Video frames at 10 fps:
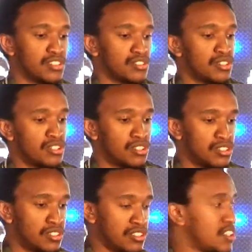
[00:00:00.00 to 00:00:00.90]
So
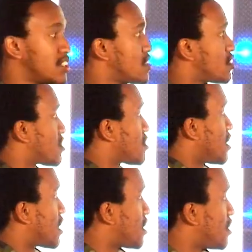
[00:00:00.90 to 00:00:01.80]

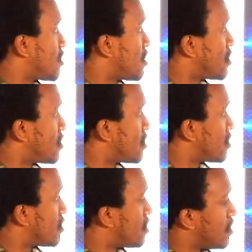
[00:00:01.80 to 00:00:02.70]
the green
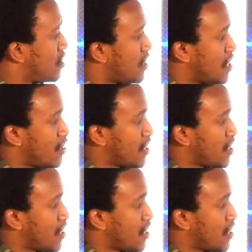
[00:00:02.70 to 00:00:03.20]
and the